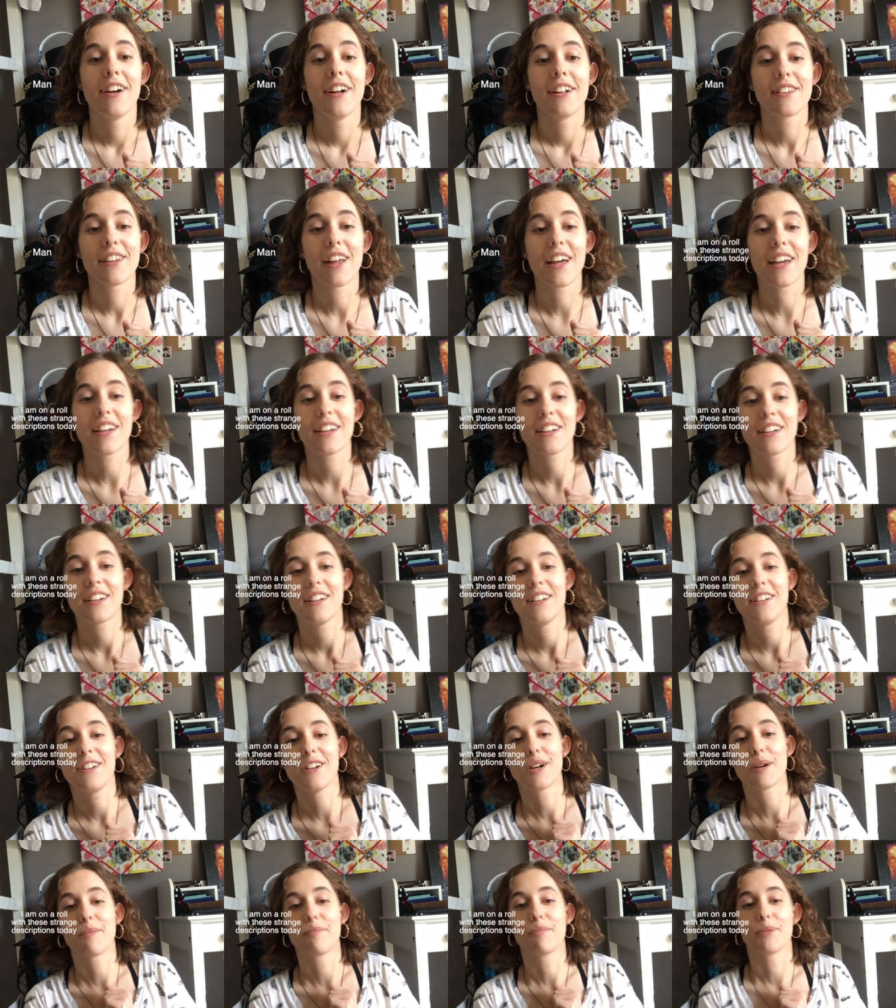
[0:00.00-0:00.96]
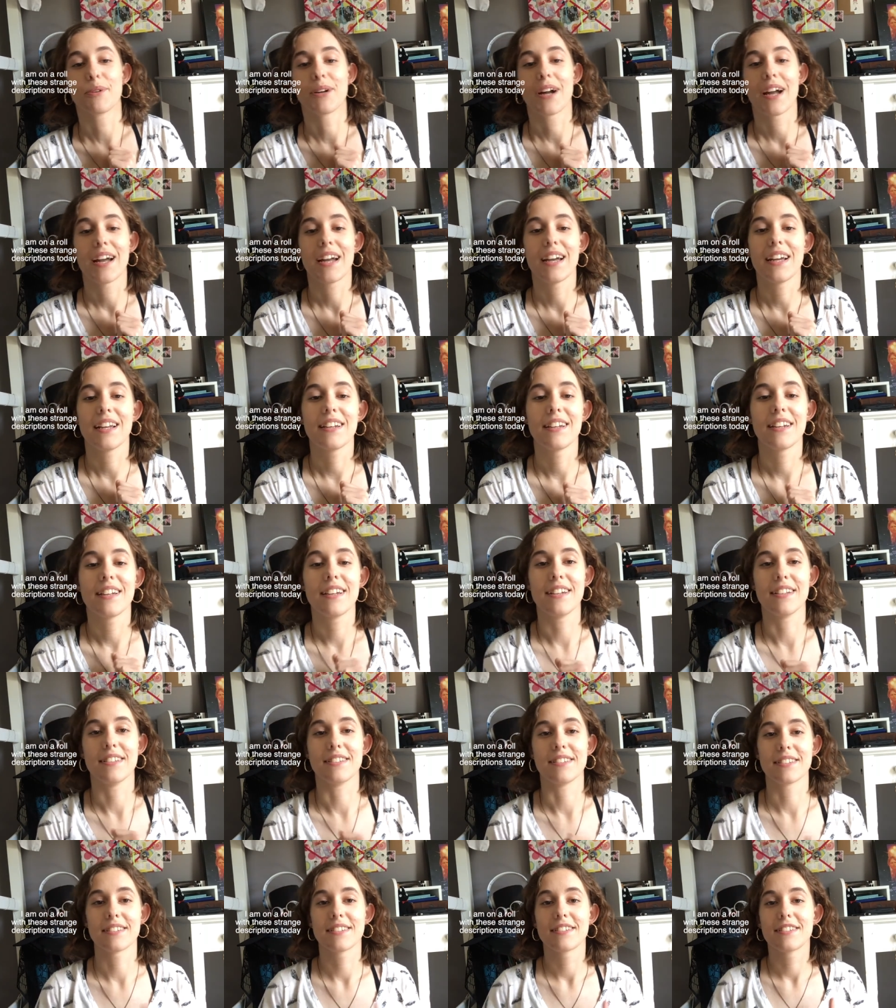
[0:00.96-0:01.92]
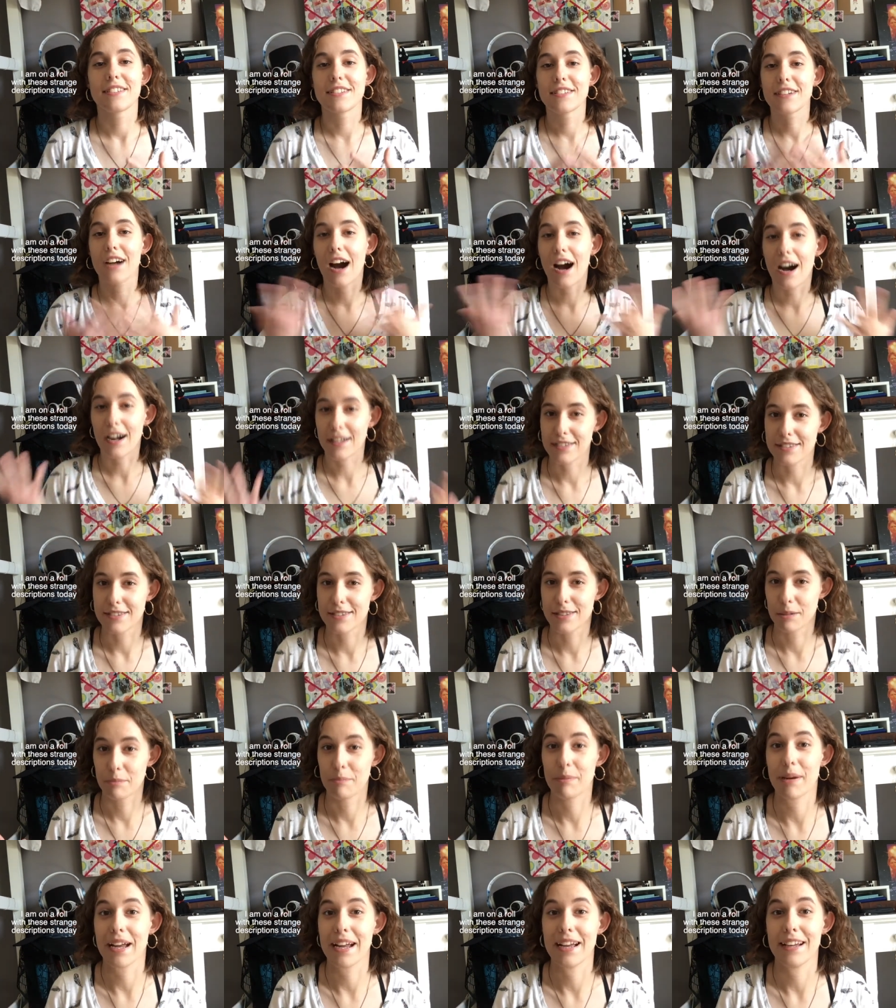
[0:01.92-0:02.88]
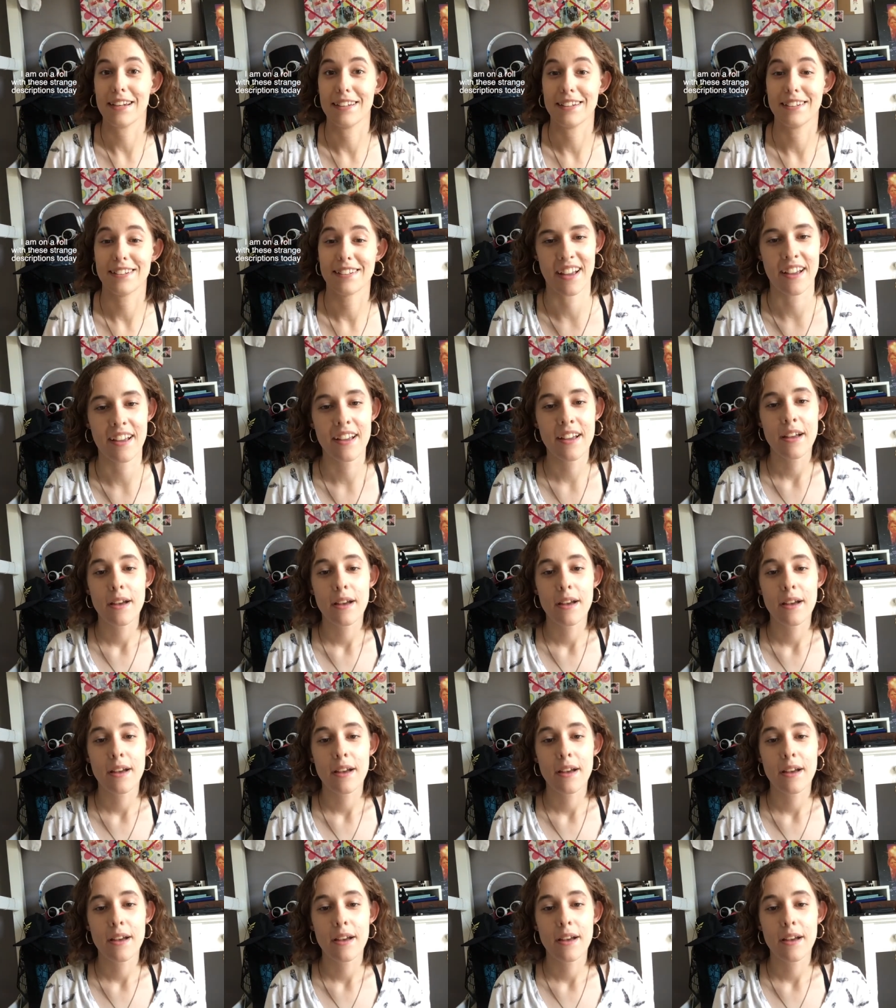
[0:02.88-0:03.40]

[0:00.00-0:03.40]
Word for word: Like, your brain is constipated.